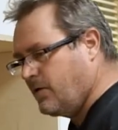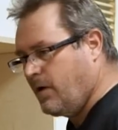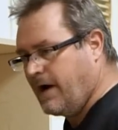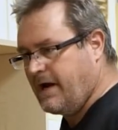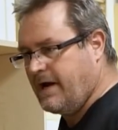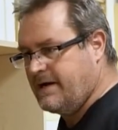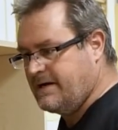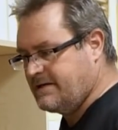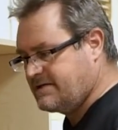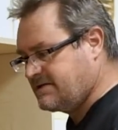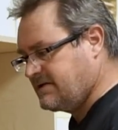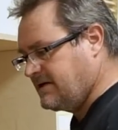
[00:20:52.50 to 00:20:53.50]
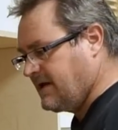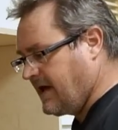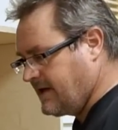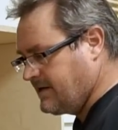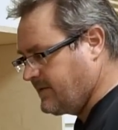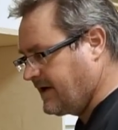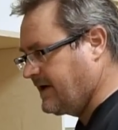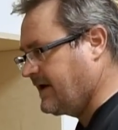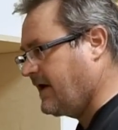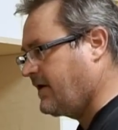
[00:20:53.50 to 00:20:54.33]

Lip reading: why I didn't see that in the beginning.